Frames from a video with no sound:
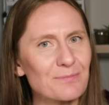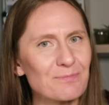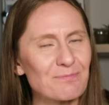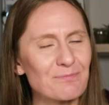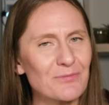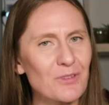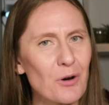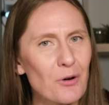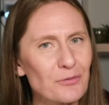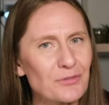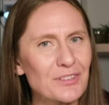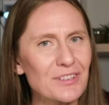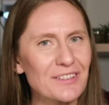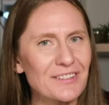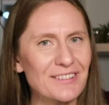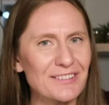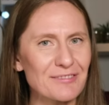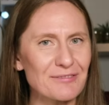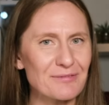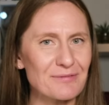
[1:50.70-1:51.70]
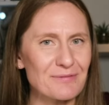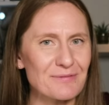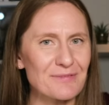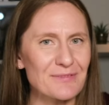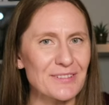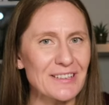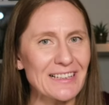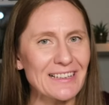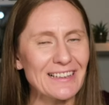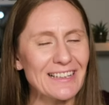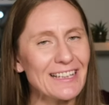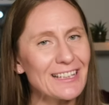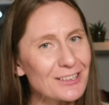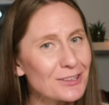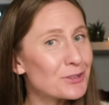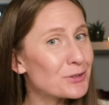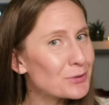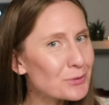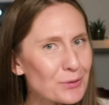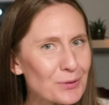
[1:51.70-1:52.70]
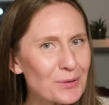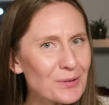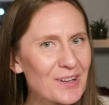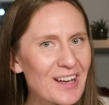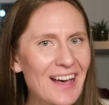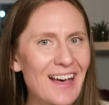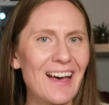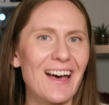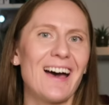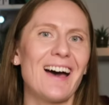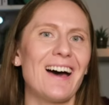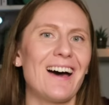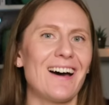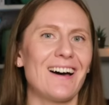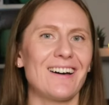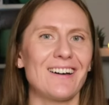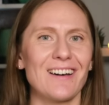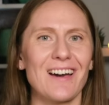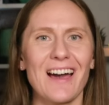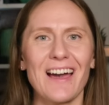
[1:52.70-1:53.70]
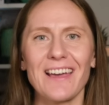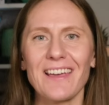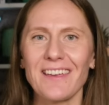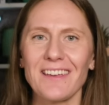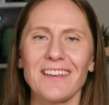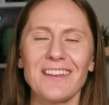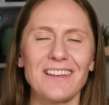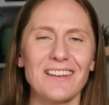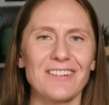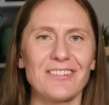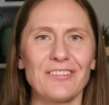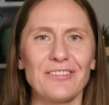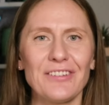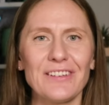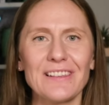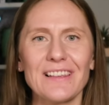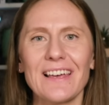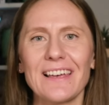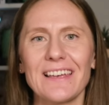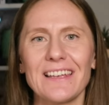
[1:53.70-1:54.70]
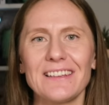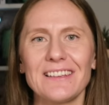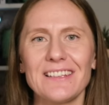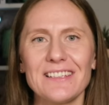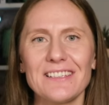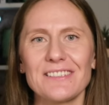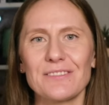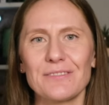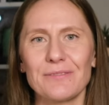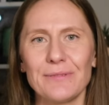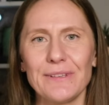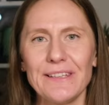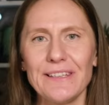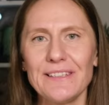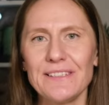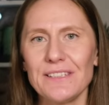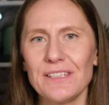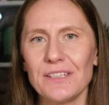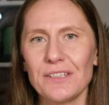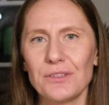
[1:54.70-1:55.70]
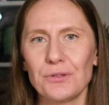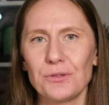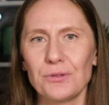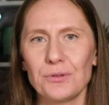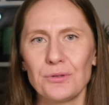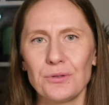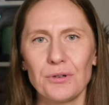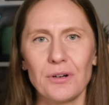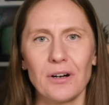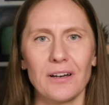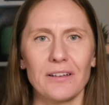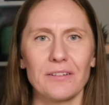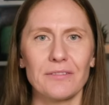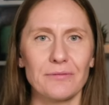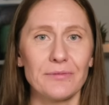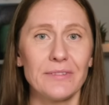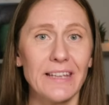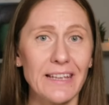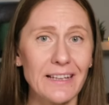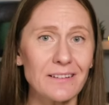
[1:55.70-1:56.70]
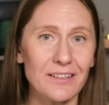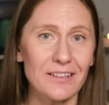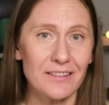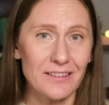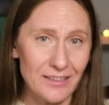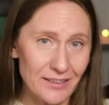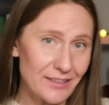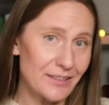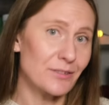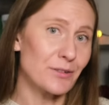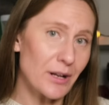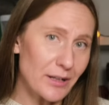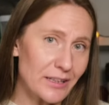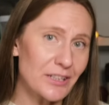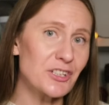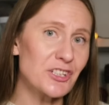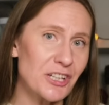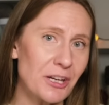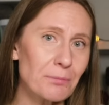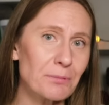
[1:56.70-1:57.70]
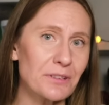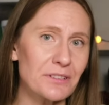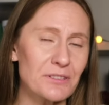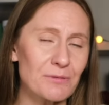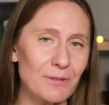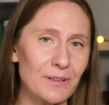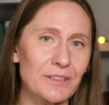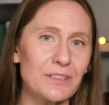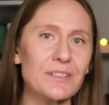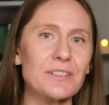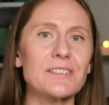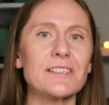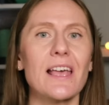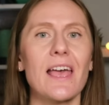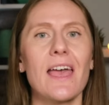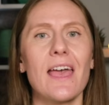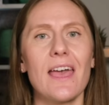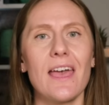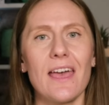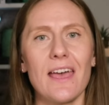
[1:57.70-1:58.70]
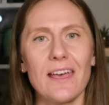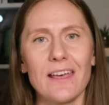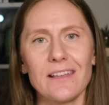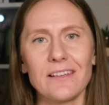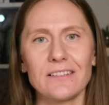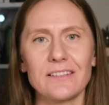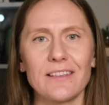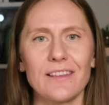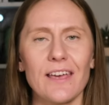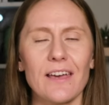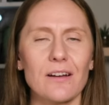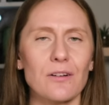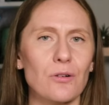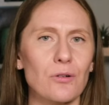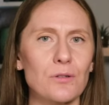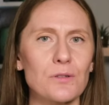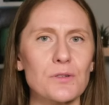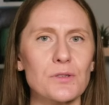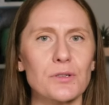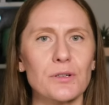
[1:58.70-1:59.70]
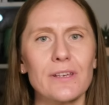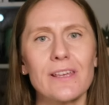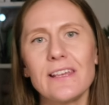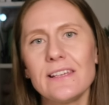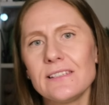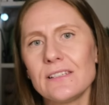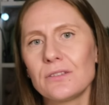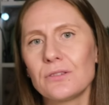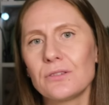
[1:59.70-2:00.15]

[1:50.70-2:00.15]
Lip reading: often lean to. I feel like it is easy to knit the raglan shaped sweaters, and they are also easy to